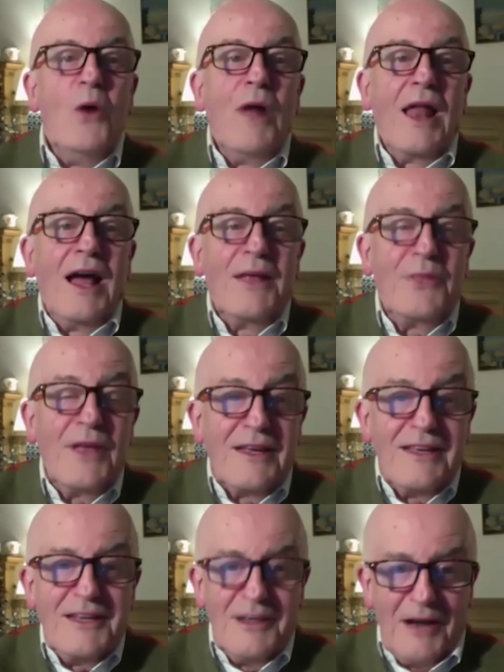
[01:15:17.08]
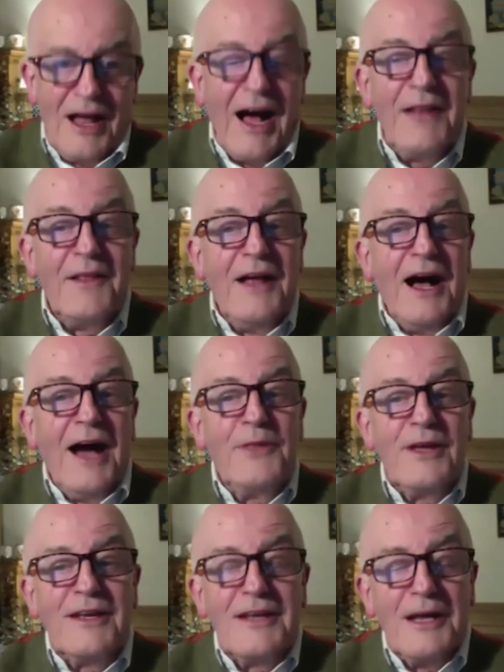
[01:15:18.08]
Well, I think, you know, I
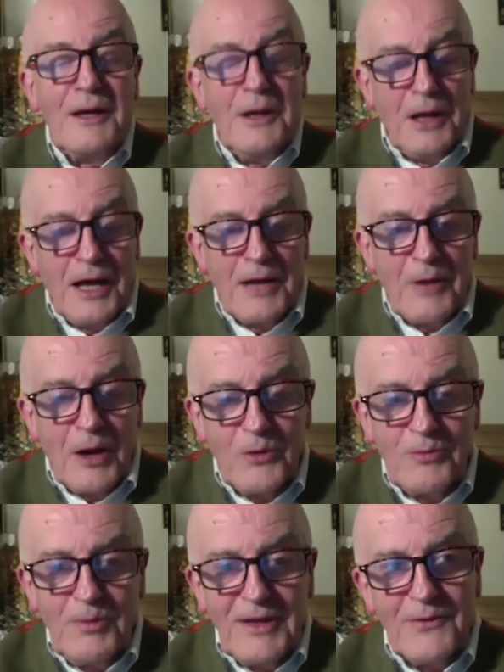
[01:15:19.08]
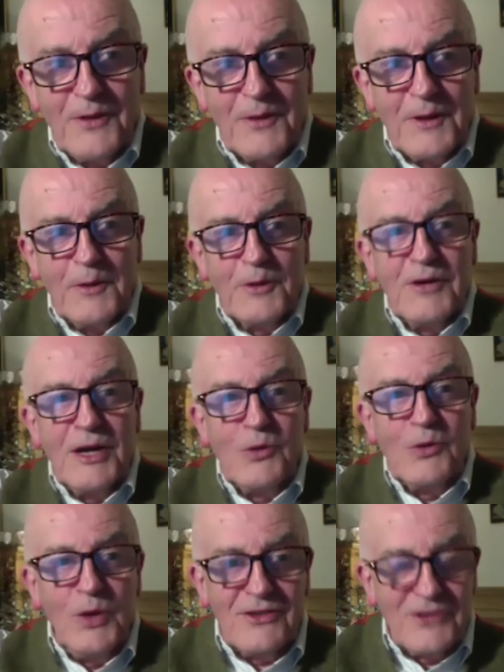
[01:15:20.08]
always believe that the great
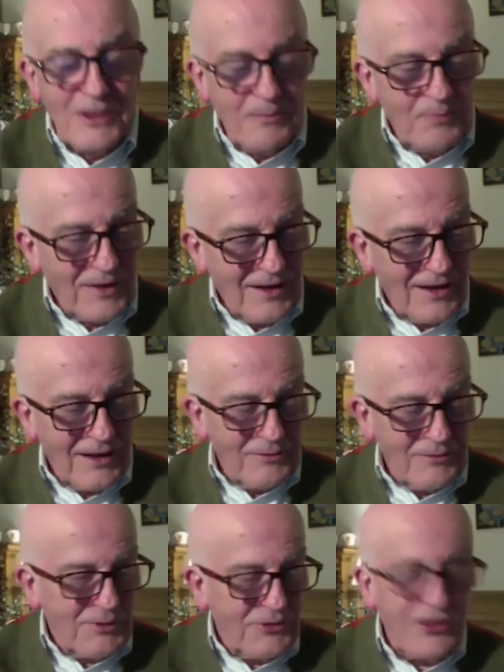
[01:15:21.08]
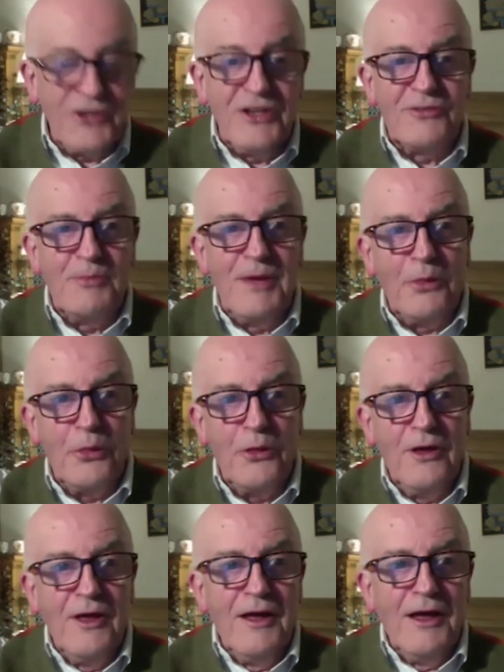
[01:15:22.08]
wit, Sydney Smith,
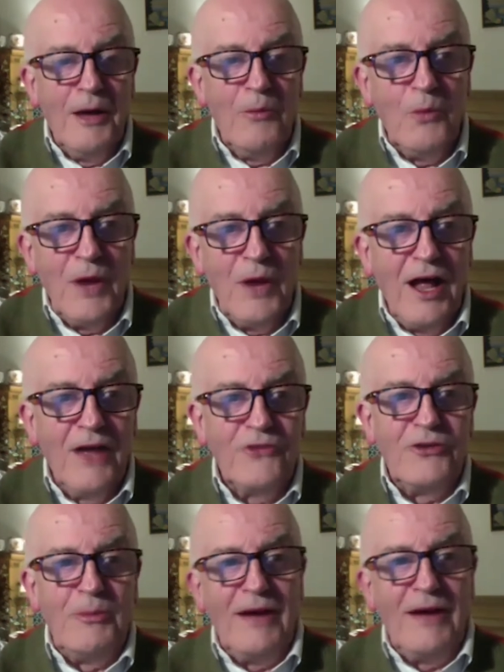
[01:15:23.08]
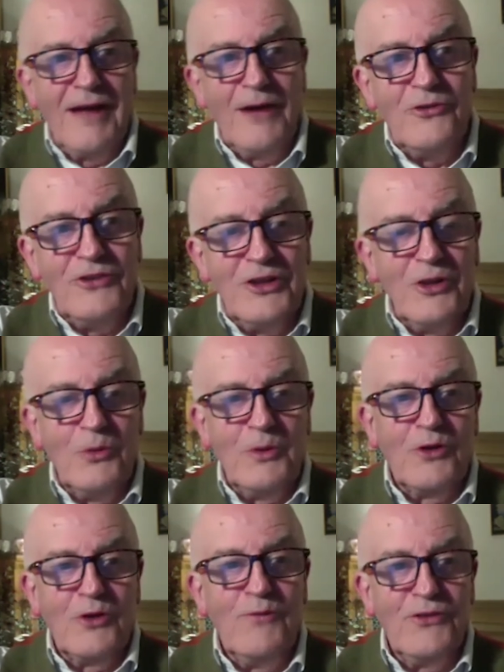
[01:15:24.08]
when asked about how to deal
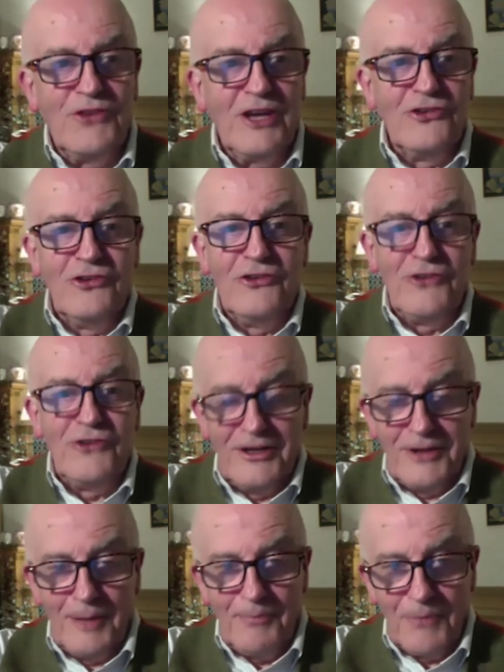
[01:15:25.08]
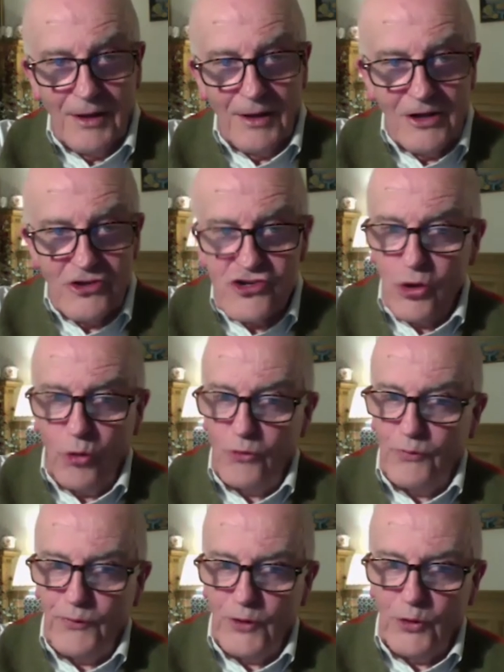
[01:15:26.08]
with conversation, said, short
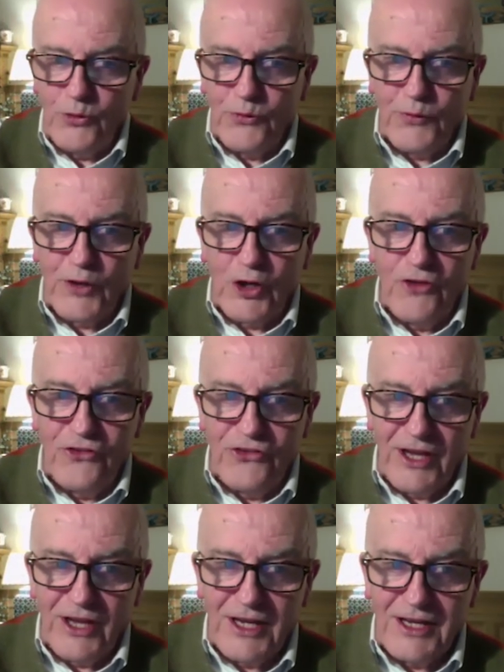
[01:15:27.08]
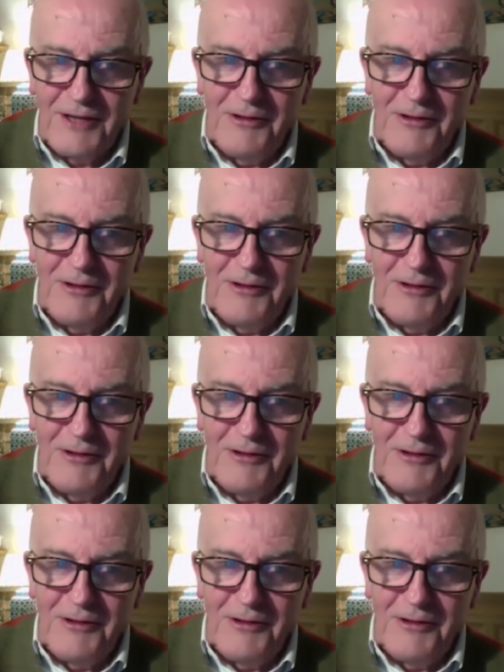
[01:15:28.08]
views, for God's sake.